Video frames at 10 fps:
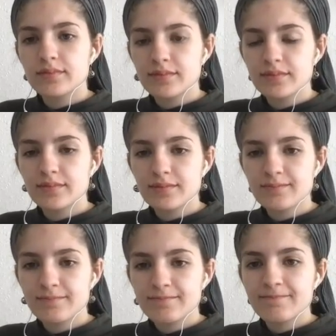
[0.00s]

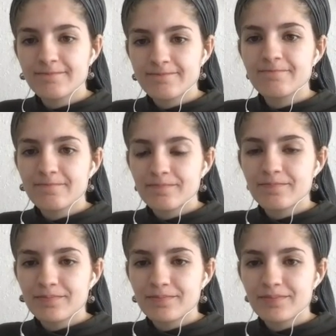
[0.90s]

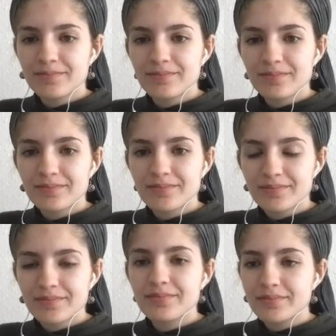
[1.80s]

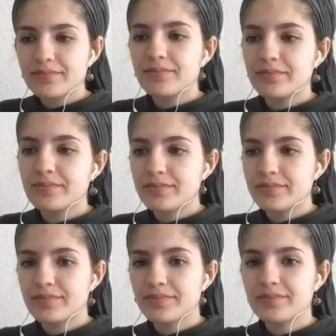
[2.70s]

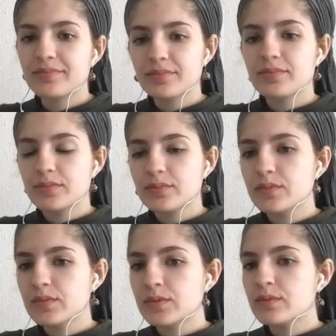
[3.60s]

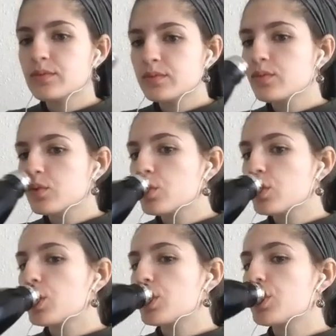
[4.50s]

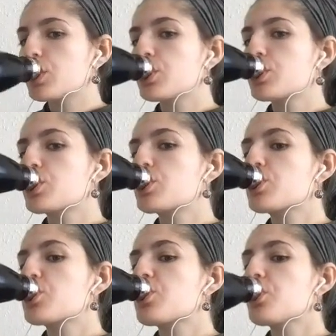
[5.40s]

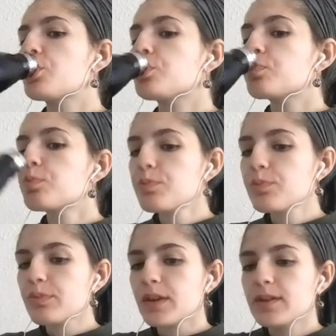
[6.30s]
(silent)